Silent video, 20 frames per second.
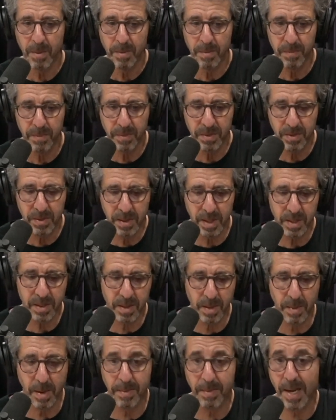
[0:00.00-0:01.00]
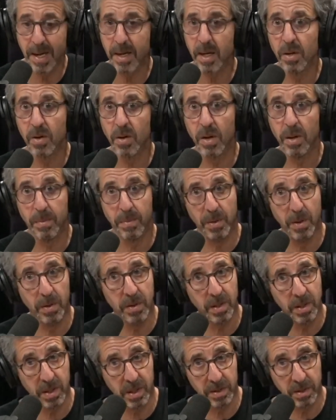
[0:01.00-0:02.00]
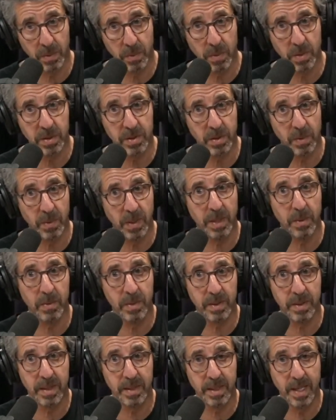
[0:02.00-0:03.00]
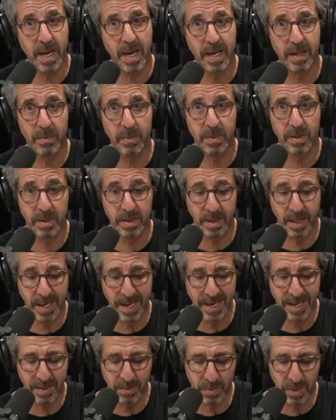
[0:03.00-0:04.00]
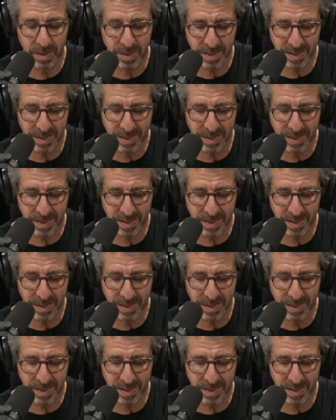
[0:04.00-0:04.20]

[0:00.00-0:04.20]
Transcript: system. I'm not going to call it broken because it works the way it was designed, which is